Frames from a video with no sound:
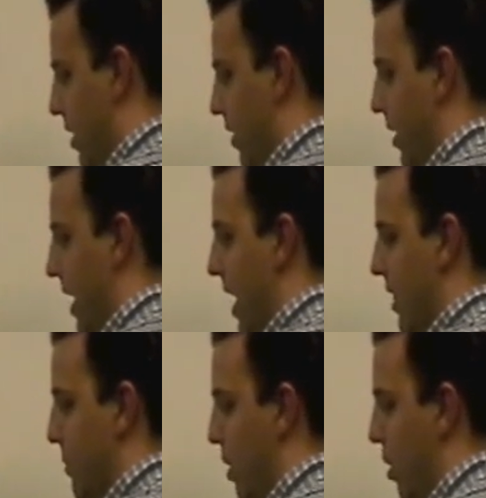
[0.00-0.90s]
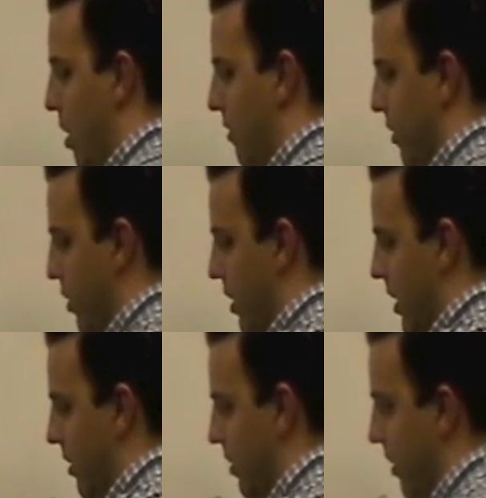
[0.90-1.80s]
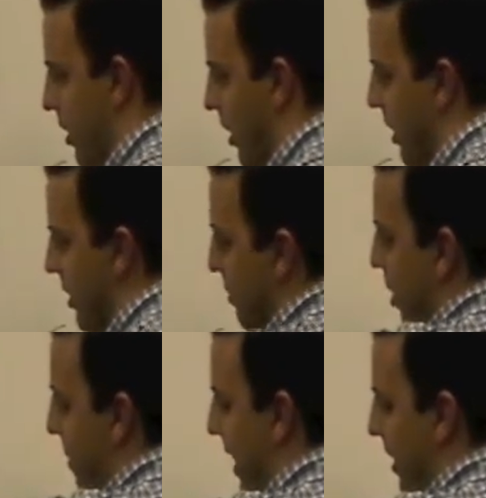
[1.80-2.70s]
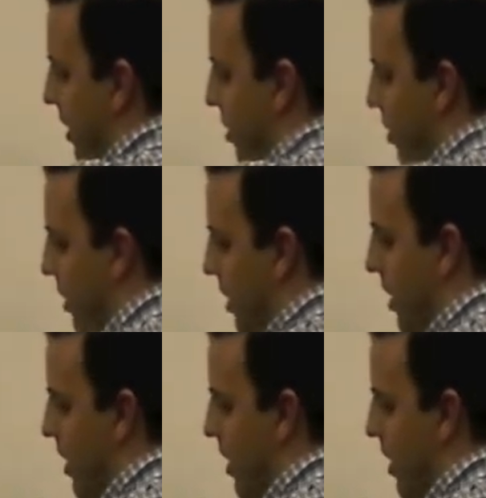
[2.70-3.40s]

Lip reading: they're going to hand the ball off underneath. They're going to cut the ball back here.